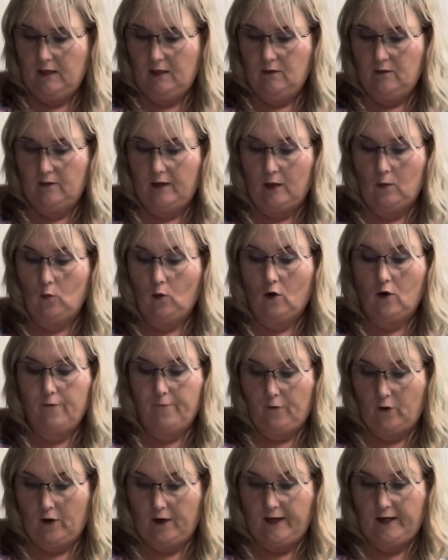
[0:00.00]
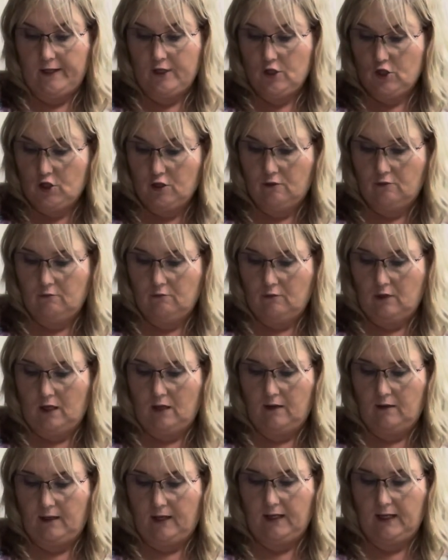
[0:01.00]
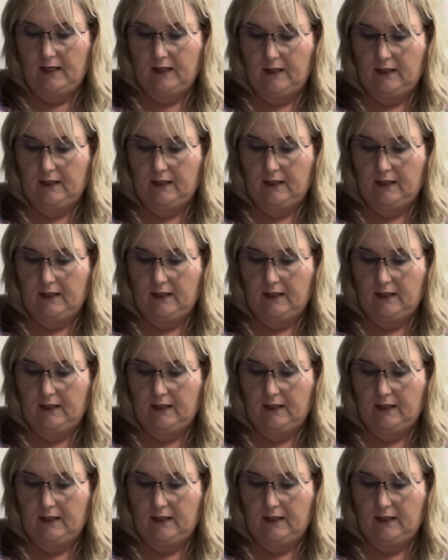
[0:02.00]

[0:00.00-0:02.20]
They were fresh, and they had